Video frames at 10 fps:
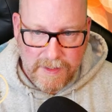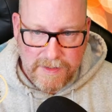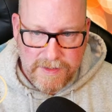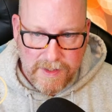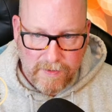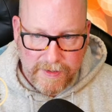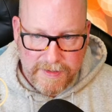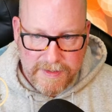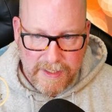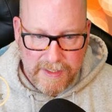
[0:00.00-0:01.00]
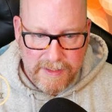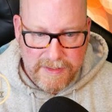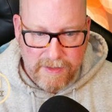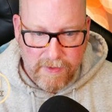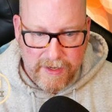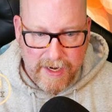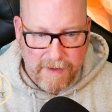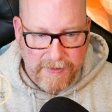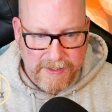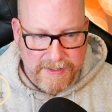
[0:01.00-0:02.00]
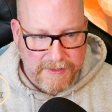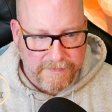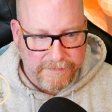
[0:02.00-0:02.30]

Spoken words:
So let's see what happens.